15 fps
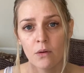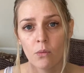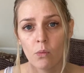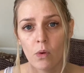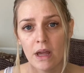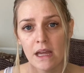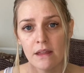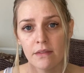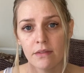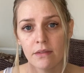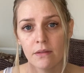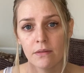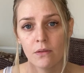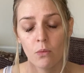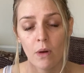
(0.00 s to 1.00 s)
with
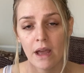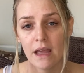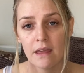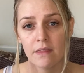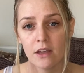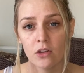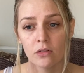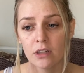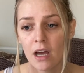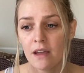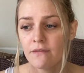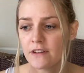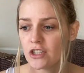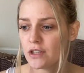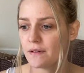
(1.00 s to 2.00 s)
the way that your life is.